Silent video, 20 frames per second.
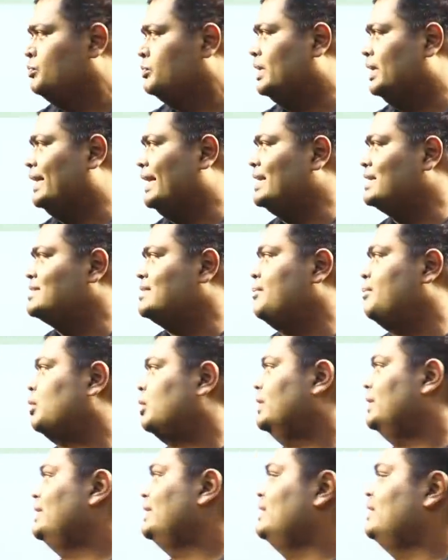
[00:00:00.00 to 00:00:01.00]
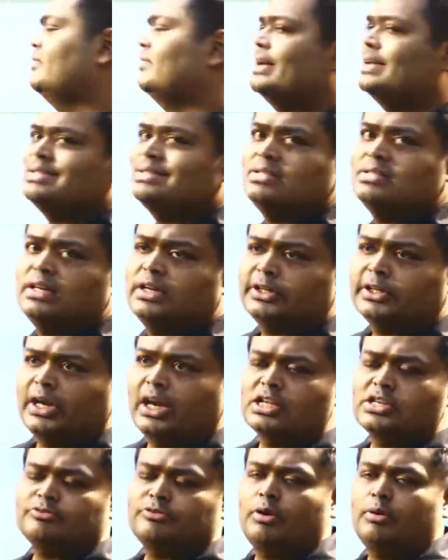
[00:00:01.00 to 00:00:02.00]
The next important device is a
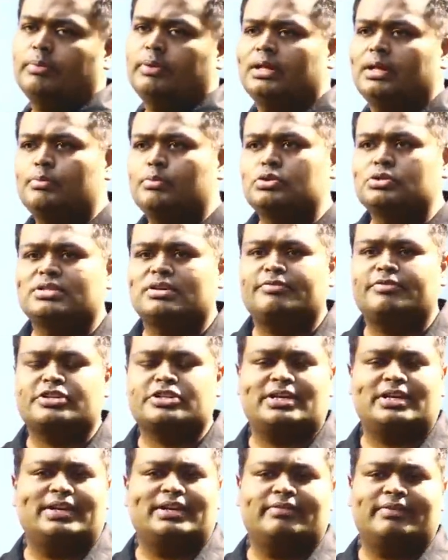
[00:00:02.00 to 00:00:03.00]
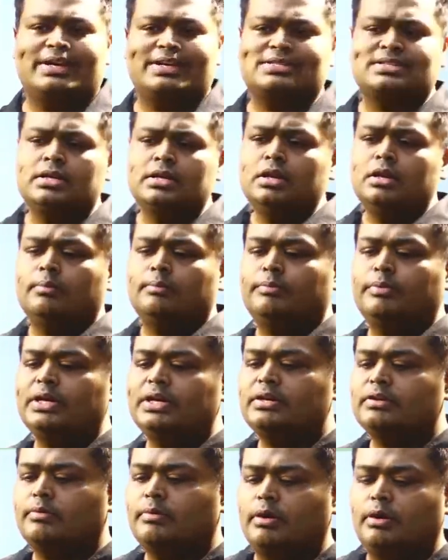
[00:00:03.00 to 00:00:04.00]
transformer, the most efficient device.
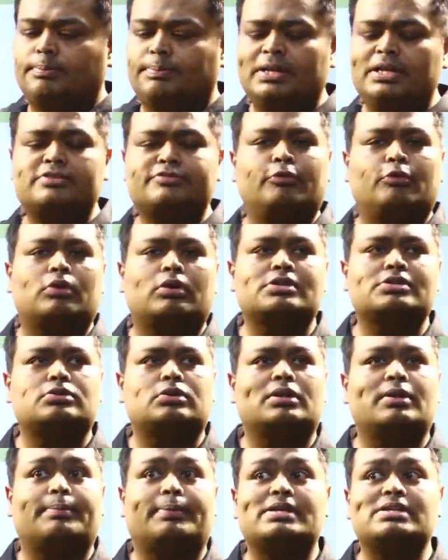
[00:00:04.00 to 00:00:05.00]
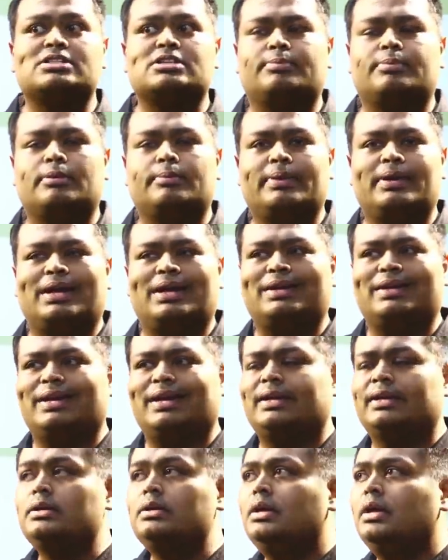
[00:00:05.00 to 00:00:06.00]
We please focus on the principle behind
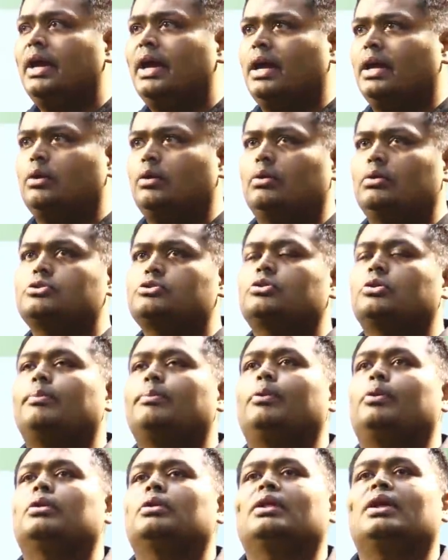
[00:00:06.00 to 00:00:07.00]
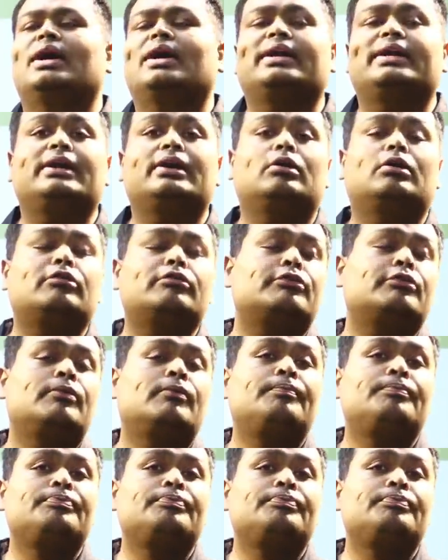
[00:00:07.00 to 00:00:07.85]
that and also upon the idea of